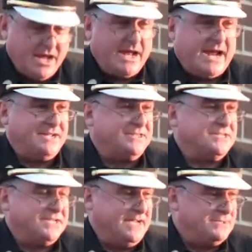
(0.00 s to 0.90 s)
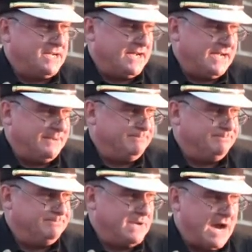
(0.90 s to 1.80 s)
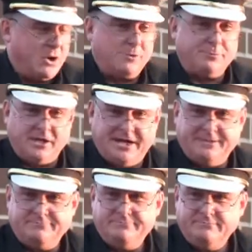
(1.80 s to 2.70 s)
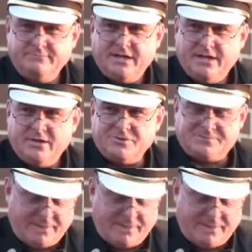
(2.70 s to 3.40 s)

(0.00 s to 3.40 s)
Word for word: And at the same time, our plane was